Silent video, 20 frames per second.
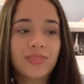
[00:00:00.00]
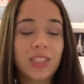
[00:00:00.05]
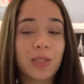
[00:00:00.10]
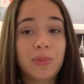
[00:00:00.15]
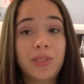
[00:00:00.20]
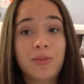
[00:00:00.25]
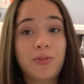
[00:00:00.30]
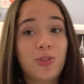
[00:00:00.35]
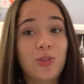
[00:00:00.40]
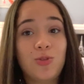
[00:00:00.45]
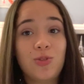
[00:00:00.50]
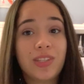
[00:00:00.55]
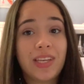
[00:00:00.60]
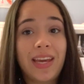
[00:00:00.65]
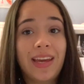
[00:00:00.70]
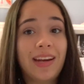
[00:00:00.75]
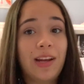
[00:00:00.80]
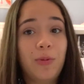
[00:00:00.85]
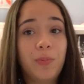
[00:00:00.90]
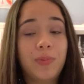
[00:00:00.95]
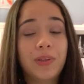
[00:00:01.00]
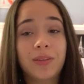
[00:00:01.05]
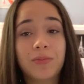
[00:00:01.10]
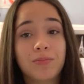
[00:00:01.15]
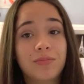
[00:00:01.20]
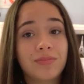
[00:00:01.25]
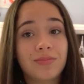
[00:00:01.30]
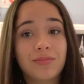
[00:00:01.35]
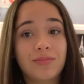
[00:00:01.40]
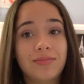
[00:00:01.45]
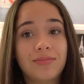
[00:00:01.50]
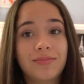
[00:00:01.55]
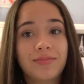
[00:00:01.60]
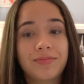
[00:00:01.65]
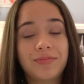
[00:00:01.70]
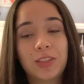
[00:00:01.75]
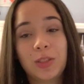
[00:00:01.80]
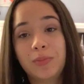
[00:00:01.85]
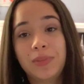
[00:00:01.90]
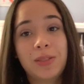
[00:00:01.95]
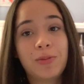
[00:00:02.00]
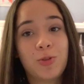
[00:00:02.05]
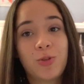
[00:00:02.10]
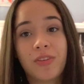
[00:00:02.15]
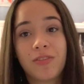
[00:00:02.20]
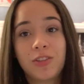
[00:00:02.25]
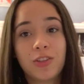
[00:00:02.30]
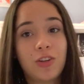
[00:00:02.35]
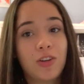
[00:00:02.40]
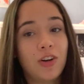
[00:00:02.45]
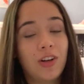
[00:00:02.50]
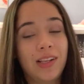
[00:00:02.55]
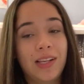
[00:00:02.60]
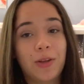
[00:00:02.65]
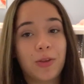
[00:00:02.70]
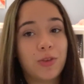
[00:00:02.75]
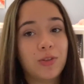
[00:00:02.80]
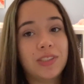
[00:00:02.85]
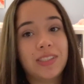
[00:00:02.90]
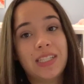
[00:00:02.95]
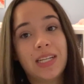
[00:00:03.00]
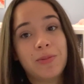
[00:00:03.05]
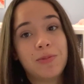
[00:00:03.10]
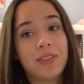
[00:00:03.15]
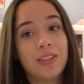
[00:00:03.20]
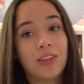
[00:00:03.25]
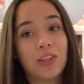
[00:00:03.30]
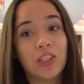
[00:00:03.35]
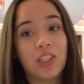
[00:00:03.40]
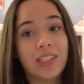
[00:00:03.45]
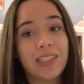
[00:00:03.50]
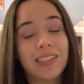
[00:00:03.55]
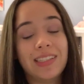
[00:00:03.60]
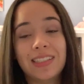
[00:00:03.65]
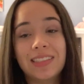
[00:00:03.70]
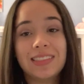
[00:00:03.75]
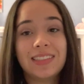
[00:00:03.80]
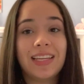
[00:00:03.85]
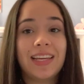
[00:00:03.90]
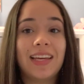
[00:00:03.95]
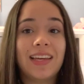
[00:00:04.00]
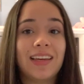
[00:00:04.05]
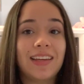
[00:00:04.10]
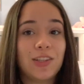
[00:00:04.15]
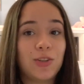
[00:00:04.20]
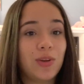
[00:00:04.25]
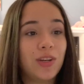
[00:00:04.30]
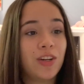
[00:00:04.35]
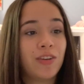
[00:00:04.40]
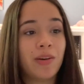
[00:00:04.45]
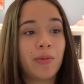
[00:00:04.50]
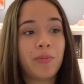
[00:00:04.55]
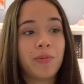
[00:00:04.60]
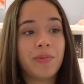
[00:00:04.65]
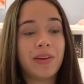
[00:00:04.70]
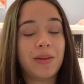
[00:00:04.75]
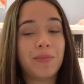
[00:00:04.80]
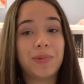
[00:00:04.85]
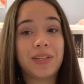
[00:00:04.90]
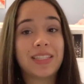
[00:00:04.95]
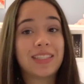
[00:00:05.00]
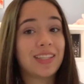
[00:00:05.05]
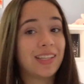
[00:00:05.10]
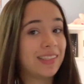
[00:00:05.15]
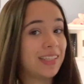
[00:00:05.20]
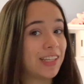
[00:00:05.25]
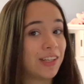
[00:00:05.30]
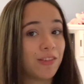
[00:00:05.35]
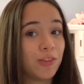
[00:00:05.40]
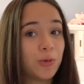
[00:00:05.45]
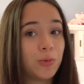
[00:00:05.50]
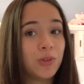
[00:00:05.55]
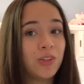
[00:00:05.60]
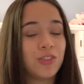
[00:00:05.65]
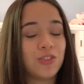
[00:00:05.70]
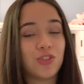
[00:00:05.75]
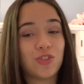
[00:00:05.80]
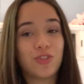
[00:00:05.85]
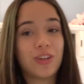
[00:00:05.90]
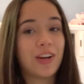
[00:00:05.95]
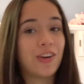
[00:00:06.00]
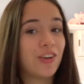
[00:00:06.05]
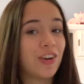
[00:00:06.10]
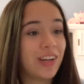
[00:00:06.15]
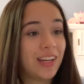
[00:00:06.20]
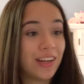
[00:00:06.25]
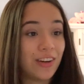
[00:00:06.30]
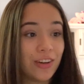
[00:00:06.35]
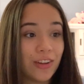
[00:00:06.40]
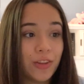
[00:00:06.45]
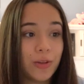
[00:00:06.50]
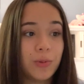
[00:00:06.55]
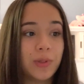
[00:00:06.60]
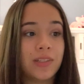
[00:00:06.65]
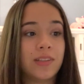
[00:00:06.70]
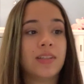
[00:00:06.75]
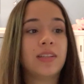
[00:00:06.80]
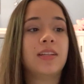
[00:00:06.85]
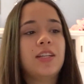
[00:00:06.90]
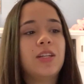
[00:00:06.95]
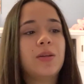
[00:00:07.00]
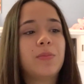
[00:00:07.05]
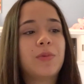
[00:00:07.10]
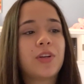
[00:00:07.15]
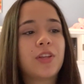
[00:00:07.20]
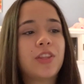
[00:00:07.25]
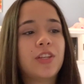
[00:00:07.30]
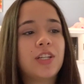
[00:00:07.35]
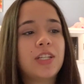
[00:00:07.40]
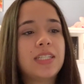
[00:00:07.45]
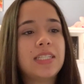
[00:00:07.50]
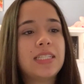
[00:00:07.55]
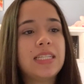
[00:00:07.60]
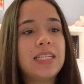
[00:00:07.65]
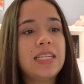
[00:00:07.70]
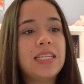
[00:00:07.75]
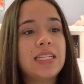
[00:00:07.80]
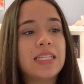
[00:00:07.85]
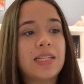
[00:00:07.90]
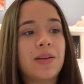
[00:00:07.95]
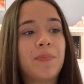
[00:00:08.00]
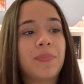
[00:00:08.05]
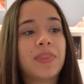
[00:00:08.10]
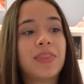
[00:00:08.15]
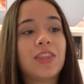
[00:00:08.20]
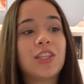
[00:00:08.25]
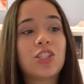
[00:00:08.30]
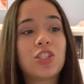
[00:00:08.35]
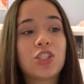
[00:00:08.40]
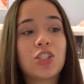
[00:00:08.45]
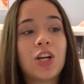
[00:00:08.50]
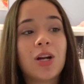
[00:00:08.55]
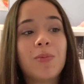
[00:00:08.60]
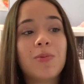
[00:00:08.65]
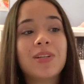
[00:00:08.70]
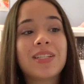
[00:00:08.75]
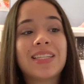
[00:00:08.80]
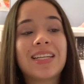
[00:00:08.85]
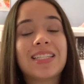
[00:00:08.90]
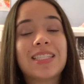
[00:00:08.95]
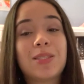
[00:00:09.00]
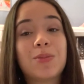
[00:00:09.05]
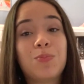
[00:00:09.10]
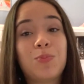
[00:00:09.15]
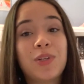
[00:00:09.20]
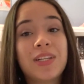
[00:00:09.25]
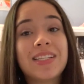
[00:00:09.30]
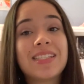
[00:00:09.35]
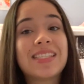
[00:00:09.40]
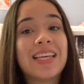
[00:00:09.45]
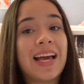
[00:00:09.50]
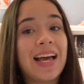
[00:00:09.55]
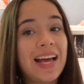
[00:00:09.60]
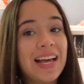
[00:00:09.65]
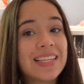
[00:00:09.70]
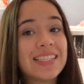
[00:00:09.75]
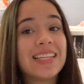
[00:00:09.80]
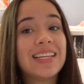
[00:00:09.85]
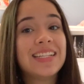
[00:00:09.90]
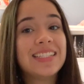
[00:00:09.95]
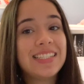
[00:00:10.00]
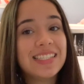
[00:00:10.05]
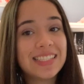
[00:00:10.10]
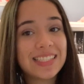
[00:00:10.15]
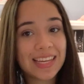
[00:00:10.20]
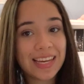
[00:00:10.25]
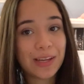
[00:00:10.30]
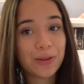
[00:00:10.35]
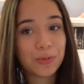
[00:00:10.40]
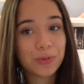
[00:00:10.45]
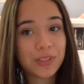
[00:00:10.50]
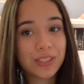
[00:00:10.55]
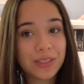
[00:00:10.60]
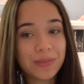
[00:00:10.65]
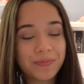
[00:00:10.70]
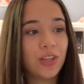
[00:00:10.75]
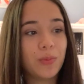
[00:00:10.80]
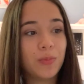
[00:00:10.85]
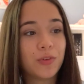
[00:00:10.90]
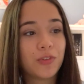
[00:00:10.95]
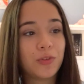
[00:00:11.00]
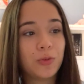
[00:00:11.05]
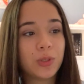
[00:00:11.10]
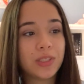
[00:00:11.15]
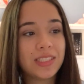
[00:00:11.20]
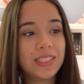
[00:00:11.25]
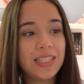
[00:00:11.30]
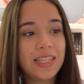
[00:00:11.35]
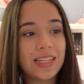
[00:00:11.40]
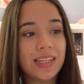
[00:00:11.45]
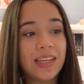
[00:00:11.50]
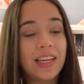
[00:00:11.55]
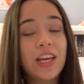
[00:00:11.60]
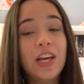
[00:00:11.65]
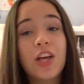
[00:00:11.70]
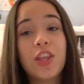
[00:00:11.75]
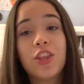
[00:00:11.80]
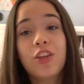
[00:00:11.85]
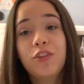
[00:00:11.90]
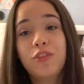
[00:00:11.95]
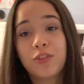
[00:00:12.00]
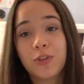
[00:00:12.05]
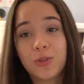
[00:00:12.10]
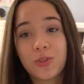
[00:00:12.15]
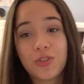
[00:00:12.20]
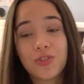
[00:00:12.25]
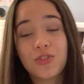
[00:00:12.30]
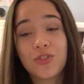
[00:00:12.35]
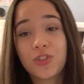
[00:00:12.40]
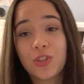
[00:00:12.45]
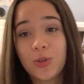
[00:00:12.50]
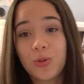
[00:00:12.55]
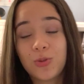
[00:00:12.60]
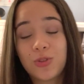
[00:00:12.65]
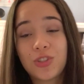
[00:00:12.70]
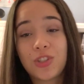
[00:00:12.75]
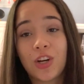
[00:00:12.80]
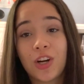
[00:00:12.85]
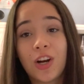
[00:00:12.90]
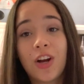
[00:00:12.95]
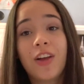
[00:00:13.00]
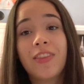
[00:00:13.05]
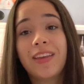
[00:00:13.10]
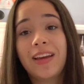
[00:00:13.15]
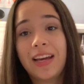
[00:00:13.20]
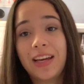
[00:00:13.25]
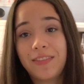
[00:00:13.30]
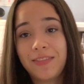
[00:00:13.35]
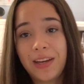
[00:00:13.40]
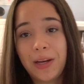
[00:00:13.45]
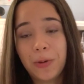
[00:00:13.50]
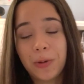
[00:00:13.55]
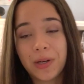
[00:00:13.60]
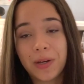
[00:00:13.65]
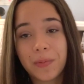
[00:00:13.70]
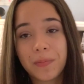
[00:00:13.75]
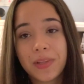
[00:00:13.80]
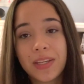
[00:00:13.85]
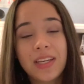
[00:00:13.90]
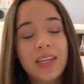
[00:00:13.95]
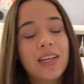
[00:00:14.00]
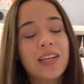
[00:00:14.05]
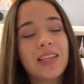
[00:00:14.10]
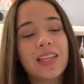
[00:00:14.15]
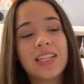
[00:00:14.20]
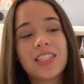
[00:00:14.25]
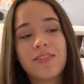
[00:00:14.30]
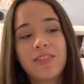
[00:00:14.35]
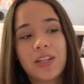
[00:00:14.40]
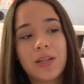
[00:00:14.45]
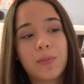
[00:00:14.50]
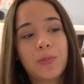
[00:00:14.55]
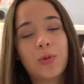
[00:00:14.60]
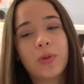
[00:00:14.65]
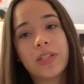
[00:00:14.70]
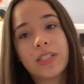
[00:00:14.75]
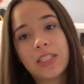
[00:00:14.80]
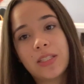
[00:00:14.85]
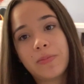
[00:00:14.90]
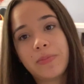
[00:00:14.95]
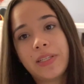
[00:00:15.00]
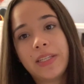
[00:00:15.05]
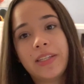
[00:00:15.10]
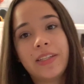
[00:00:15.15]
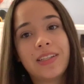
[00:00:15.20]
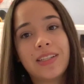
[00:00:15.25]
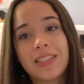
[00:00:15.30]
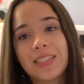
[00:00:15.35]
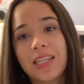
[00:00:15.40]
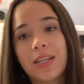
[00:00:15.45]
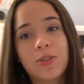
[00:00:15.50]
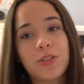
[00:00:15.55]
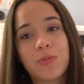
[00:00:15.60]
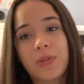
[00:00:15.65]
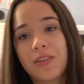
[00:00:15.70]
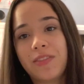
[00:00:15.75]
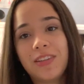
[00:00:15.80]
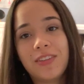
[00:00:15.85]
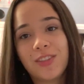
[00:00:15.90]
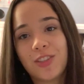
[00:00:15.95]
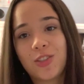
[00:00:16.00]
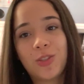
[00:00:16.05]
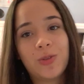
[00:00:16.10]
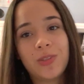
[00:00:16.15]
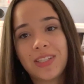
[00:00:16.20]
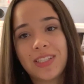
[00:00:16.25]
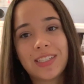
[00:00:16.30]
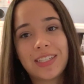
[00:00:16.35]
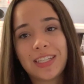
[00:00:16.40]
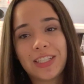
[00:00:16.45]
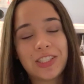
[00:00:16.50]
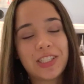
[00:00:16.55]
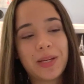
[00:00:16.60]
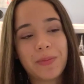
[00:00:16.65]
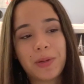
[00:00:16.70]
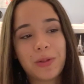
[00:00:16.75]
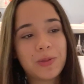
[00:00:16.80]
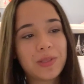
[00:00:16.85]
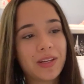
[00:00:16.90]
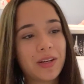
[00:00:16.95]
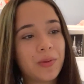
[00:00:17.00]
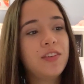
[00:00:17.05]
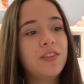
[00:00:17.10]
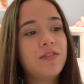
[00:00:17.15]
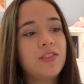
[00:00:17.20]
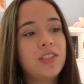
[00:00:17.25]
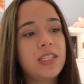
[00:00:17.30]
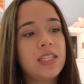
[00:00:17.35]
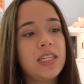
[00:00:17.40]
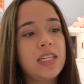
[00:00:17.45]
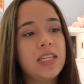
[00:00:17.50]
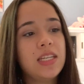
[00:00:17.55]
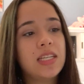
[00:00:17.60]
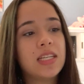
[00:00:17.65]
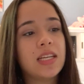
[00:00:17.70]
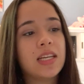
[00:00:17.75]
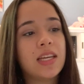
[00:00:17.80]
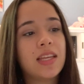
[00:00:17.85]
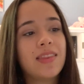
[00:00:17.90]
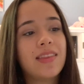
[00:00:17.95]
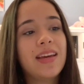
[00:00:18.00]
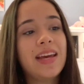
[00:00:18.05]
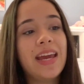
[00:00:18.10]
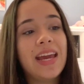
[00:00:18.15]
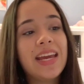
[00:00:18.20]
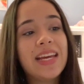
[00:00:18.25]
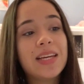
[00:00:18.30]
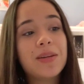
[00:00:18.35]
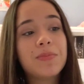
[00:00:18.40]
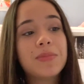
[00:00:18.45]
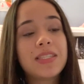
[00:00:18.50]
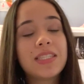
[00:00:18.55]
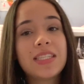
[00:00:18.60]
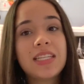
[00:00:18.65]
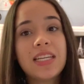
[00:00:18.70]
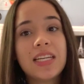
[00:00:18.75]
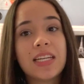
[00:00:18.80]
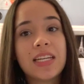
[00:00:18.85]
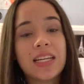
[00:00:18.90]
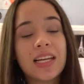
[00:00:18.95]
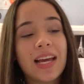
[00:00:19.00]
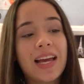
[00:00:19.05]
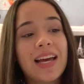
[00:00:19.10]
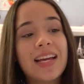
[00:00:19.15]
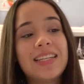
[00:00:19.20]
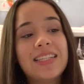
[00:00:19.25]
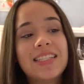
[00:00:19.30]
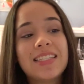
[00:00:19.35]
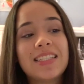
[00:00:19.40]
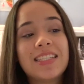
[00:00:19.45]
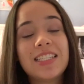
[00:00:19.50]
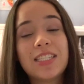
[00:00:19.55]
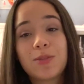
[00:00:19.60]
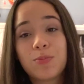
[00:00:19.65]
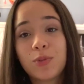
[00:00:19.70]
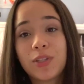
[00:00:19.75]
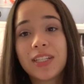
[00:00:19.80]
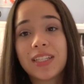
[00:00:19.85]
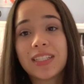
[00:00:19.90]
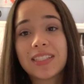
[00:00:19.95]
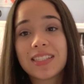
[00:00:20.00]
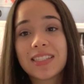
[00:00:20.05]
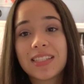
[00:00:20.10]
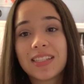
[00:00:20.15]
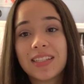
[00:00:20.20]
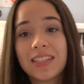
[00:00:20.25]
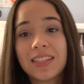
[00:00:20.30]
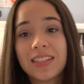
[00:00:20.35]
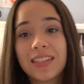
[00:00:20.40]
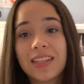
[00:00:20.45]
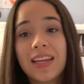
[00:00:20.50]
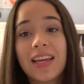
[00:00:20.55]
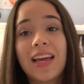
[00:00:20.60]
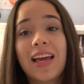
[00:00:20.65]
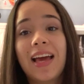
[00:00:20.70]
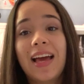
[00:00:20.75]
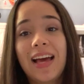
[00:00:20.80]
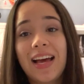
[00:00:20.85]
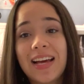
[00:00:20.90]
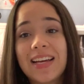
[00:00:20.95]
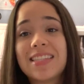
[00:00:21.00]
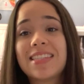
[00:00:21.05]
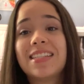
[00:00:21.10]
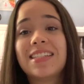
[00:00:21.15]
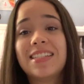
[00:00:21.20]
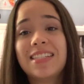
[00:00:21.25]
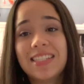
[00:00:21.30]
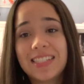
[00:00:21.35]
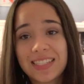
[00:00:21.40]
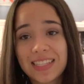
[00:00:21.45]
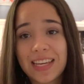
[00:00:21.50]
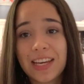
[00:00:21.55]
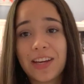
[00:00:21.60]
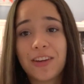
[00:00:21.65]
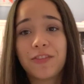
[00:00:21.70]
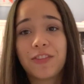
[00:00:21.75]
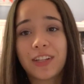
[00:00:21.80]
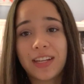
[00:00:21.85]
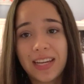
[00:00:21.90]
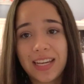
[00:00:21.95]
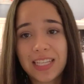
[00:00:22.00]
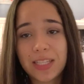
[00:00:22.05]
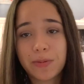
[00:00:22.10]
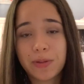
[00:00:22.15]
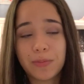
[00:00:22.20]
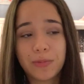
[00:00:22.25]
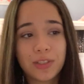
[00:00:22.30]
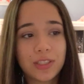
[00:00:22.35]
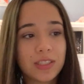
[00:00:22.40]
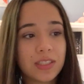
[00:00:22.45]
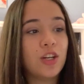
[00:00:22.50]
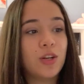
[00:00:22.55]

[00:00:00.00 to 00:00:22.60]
Sometimes you just can't help it. Sometimes you have to call out 3 times in 30 days and you get a reprimand, but it's not the end of the world. Just try to not get another one. Number 13. The Starbucks at Springs has a discount. Number 14, the Frozen shows start on the half hour. That's very important to me because that was my favorite show the entire time I was there. 15, the AMC at Disney Springs has a discount for cast members.